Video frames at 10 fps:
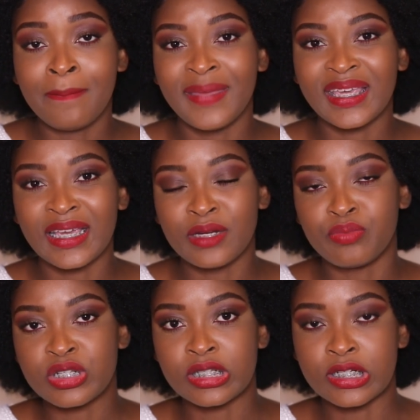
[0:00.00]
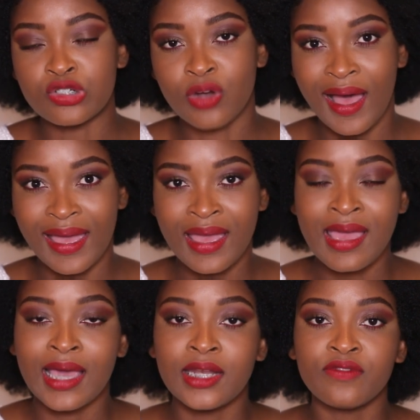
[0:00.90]
making it brittle and dry
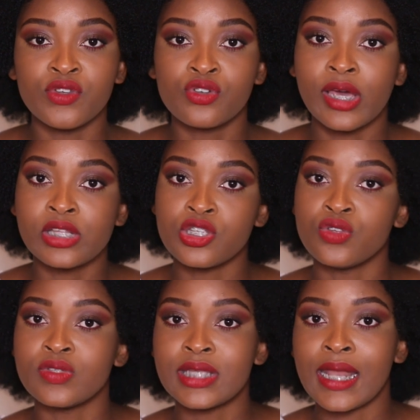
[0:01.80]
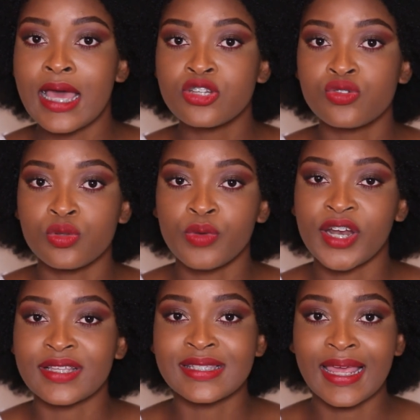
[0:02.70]
and if you try to use natural
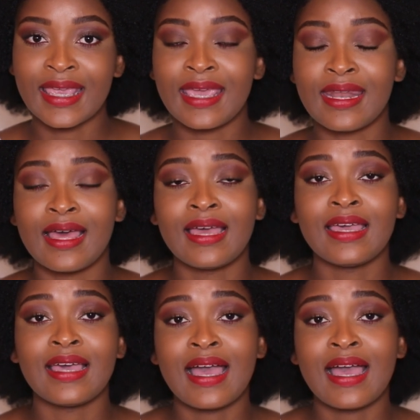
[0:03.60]
products like henna